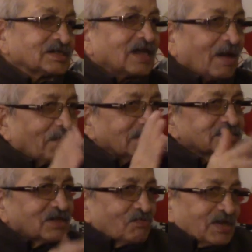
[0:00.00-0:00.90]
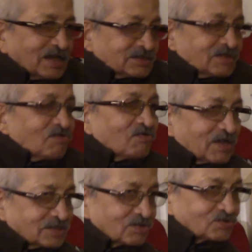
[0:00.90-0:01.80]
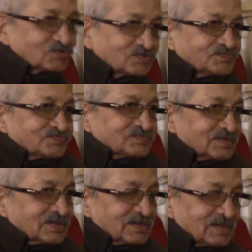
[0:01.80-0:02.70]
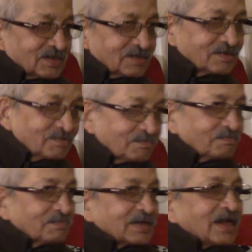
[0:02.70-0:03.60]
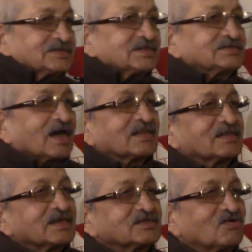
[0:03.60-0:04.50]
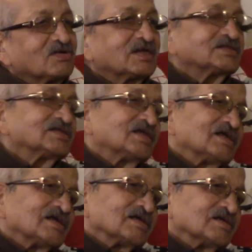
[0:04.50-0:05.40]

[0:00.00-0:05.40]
It happens in every case, in our case also. But I say sadhana is not necessary.